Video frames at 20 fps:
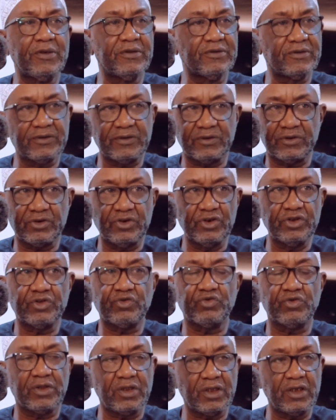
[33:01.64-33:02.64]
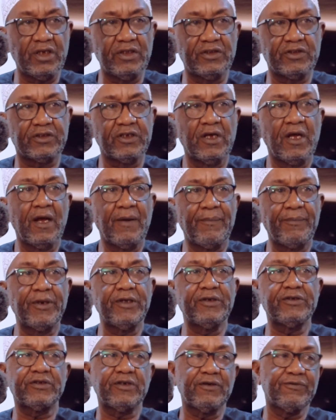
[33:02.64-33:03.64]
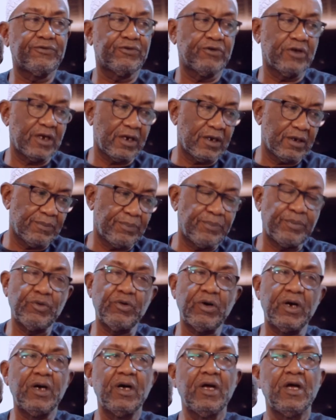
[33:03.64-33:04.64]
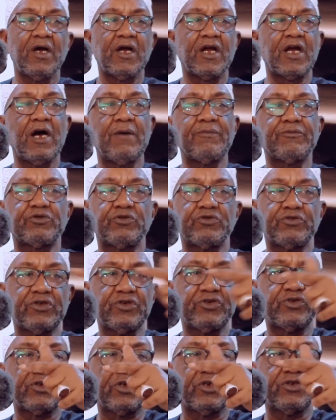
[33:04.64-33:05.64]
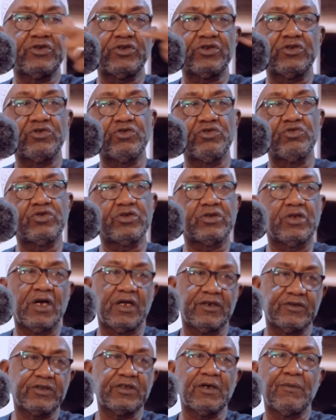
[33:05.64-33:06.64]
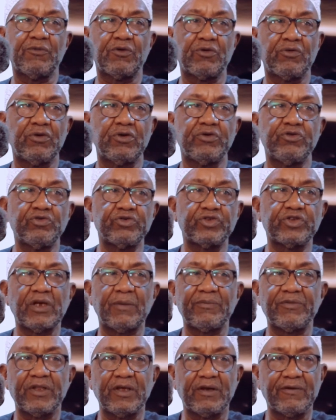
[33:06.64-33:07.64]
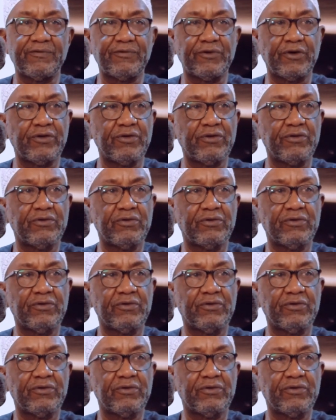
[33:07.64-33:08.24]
in the streets with kids. Please, if you are poor, come to this institute and someone will do something for you.